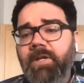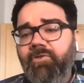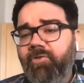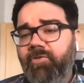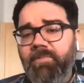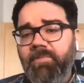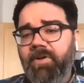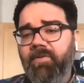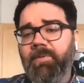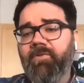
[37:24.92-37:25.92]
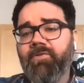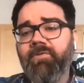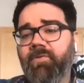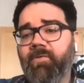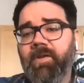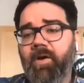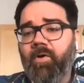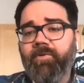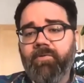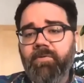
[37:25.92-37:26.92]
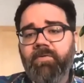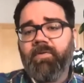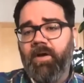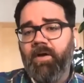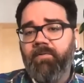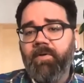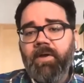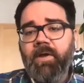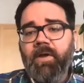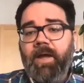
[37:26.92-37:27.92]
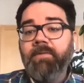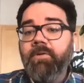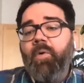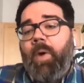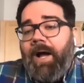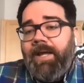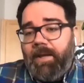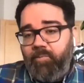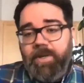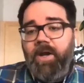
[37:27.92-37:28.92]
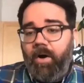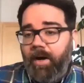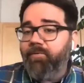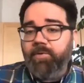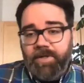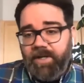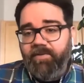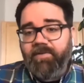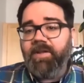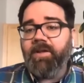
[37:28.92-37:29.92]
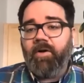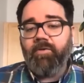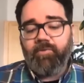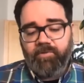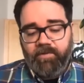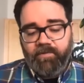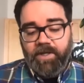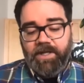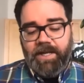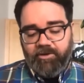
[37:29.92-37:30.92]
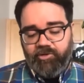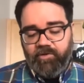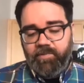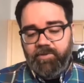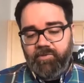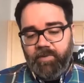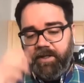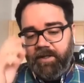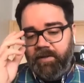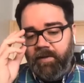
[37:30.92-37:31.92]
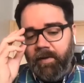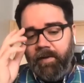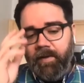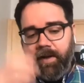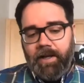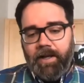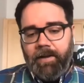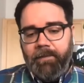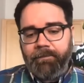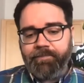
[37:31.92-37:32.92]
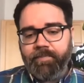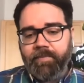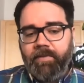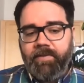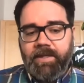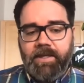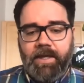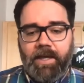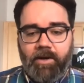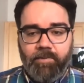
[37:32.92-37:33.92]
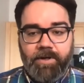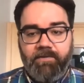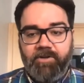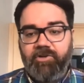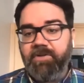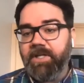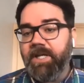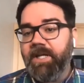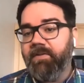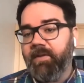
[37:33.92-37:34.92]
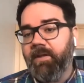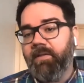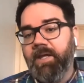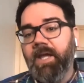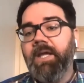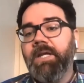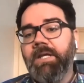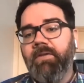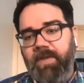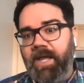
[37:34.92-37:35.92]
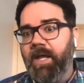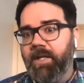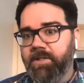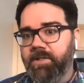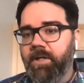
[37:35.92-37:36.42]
interesting because my students are seeing all sorts of, and everyone is seeing all sorts of connections between the outbreak of HIV and AIDS in the 80s and